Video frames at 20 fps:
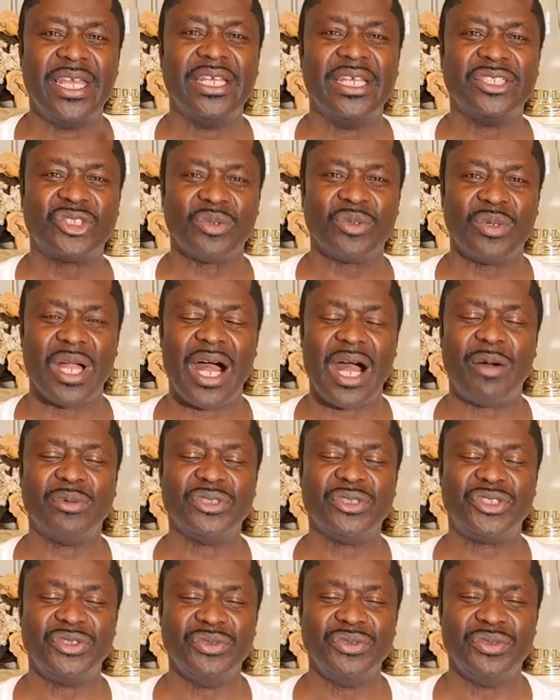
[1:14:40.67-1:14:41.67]
So God
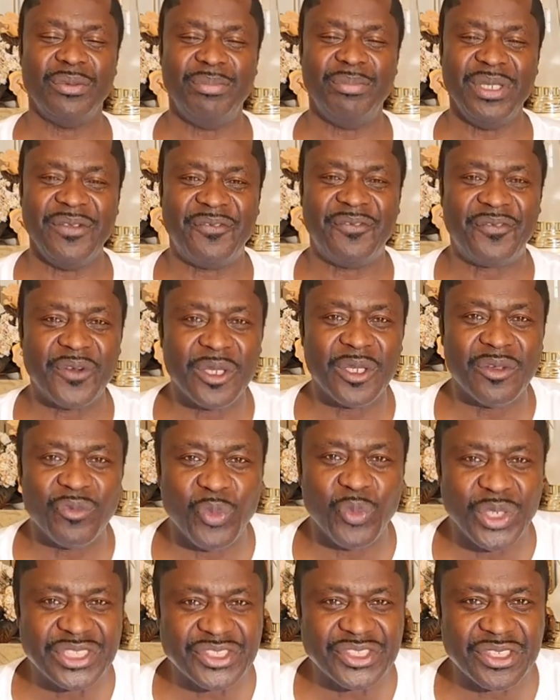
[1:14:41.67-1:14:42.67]
wants you to be full of
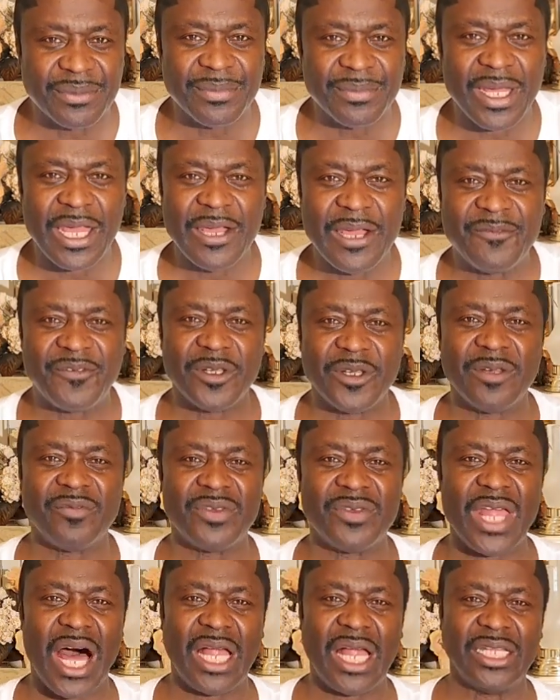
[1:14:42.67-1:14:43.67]
wisdom, full of
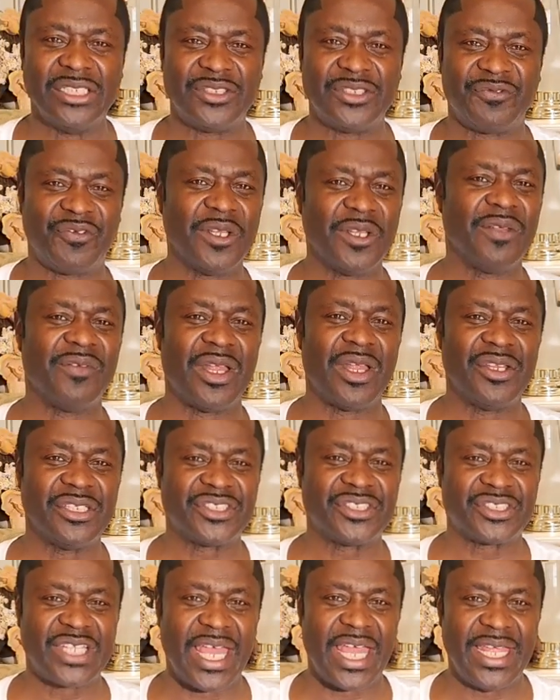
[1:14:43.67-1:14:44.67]
knowledge, full of
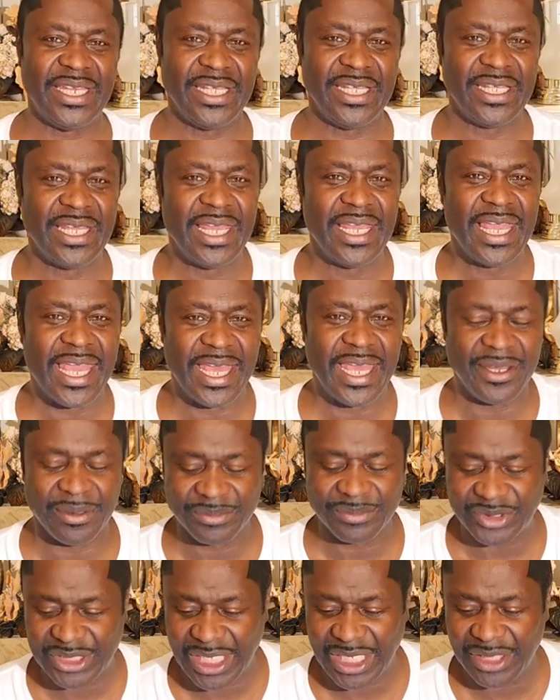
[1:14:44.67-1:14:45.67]
understanding. And
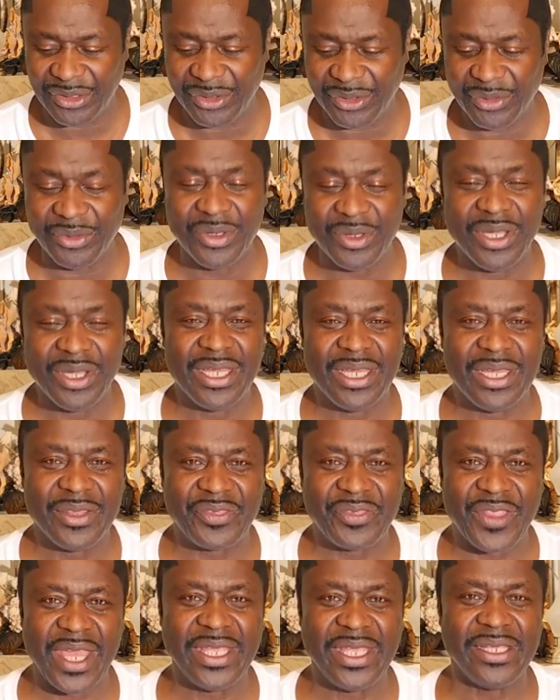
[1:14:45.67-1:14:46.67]
I'm telling you,
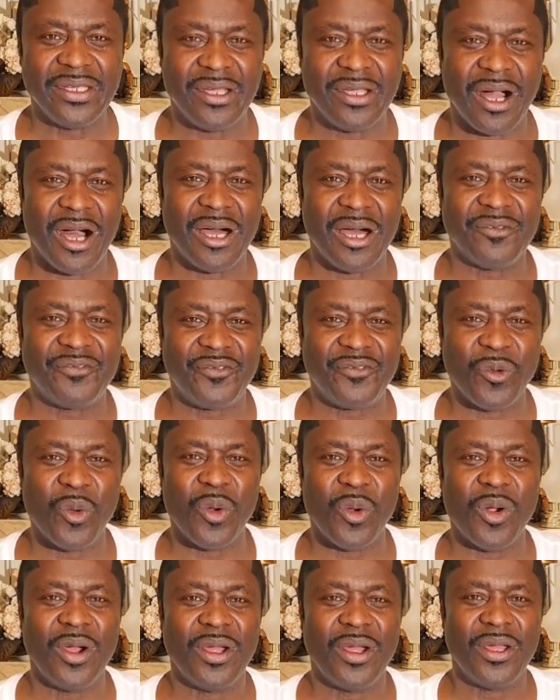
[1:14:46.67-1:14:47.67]
thank God
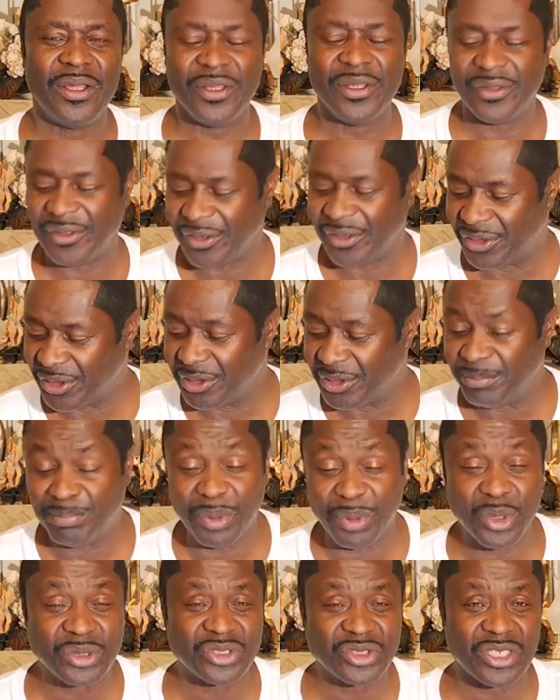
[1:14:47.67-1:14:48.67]
for good
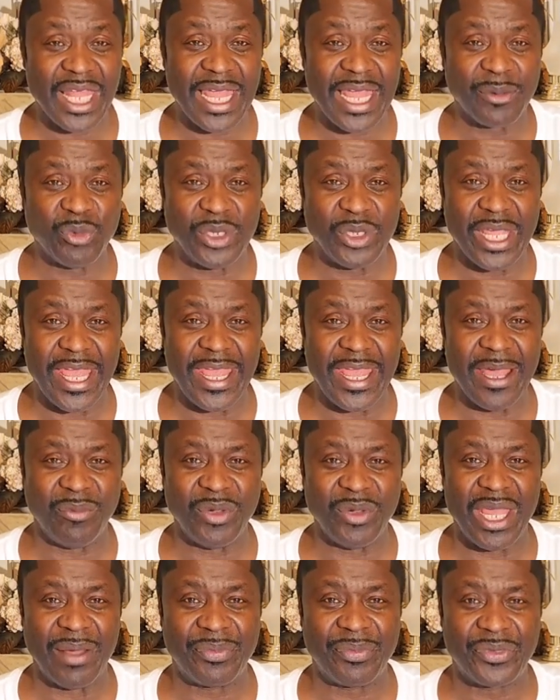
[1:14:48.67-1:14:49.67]
books like we have.
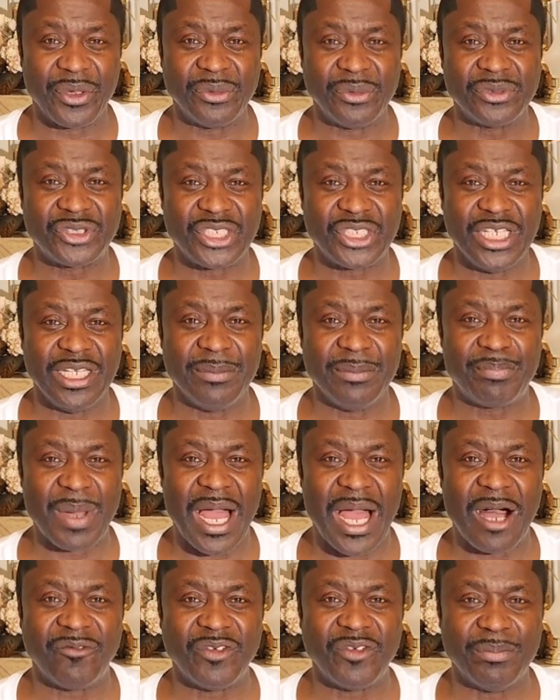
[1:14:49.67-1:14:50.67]
We have 13
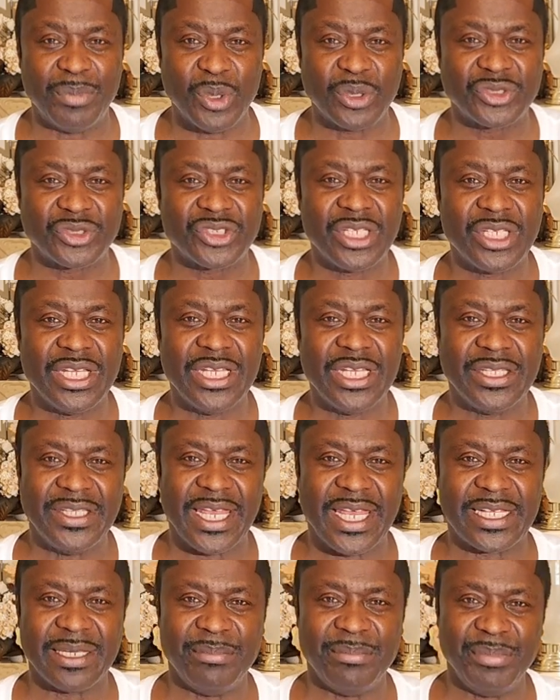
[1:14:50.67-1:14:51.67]
powerful books
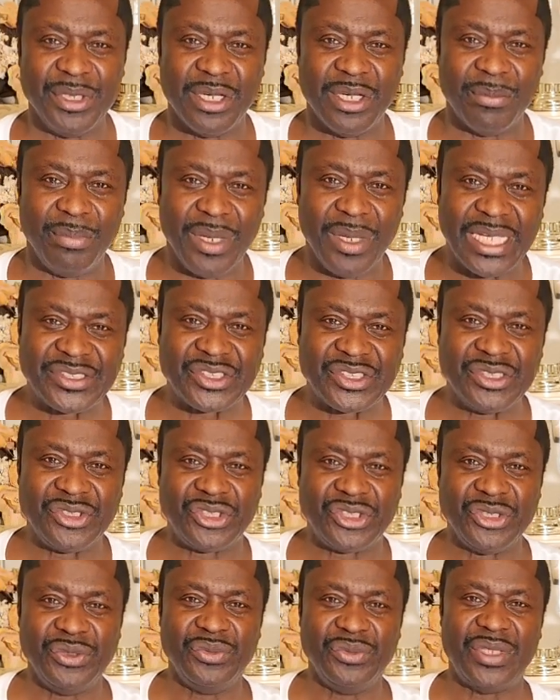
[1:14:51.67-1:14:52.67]
that can be a blessing
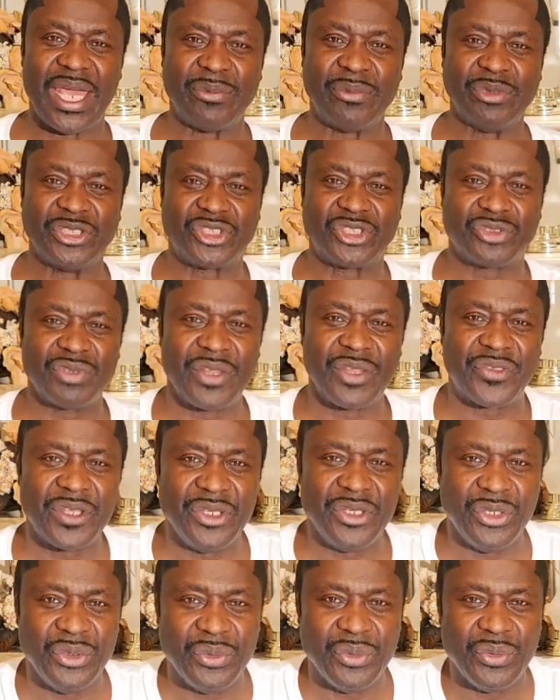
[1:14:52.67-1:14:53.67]
to you, that will
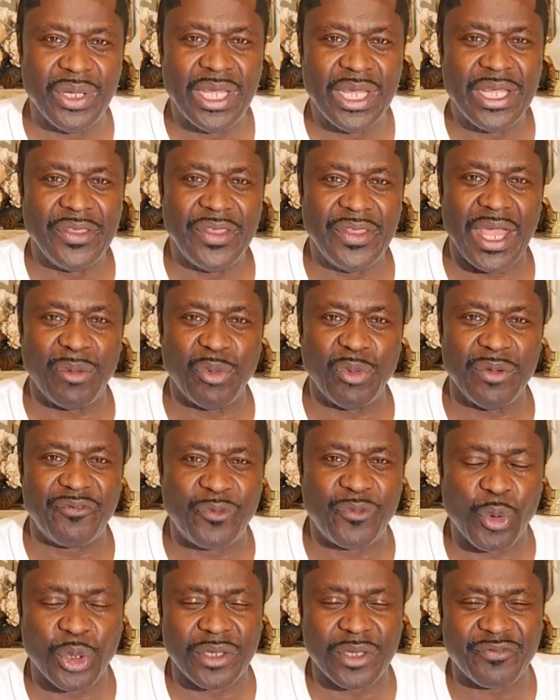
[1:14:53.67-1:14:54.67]
strengthen you, that will
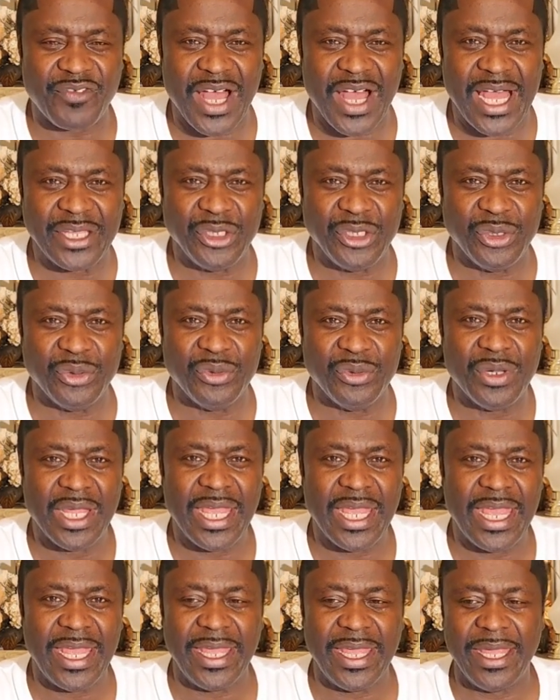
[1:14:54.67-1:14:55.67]
fortify you
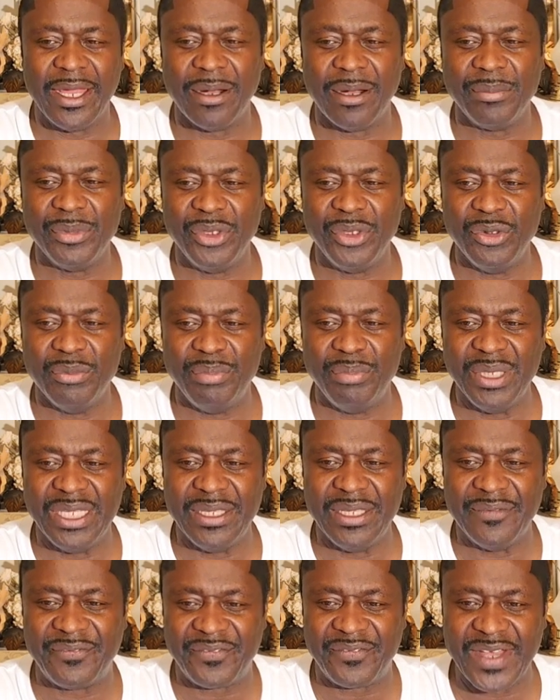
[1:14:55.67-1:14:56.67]
and help you
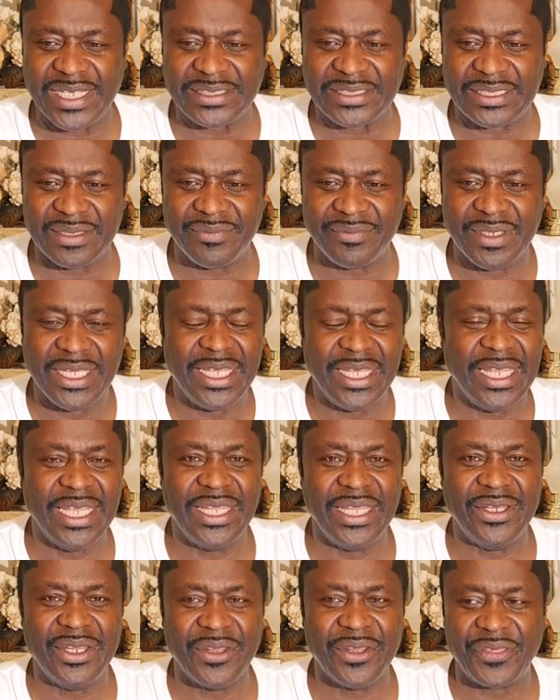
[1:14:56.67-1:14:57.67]
be effective
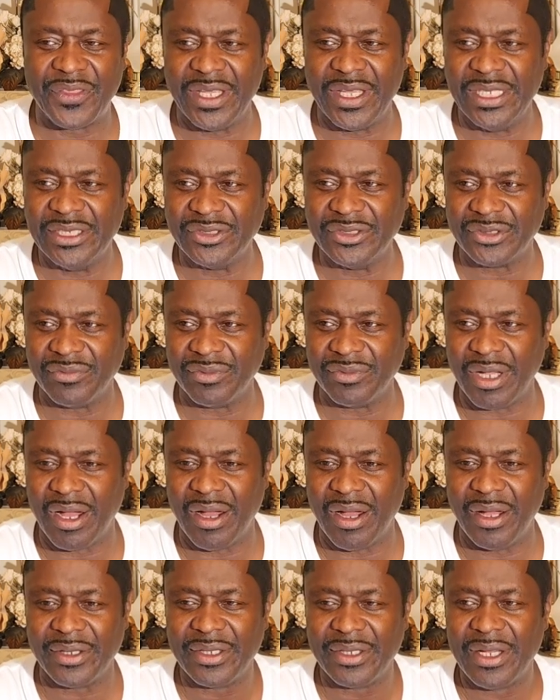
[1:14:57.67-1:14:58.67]
in the things of
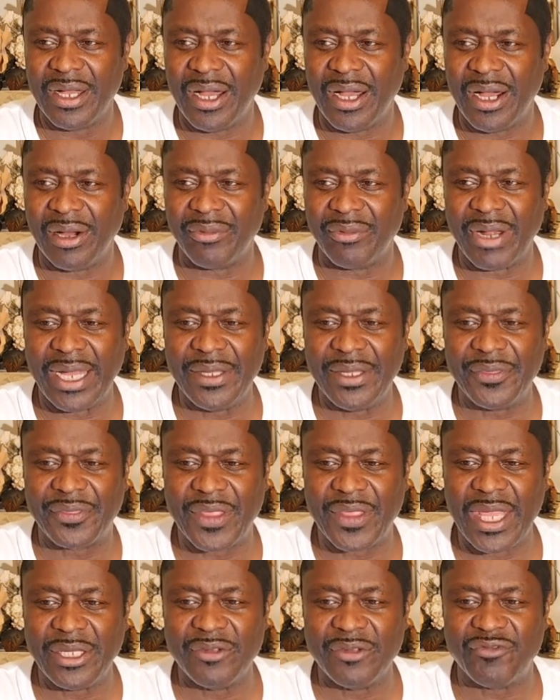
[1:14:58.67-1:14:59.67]
God. All right.
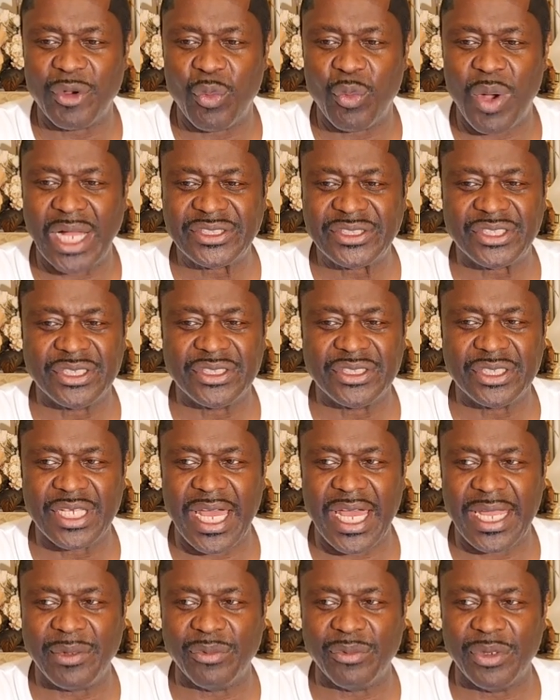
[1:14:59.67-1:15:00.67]
Thank you for watching tonight.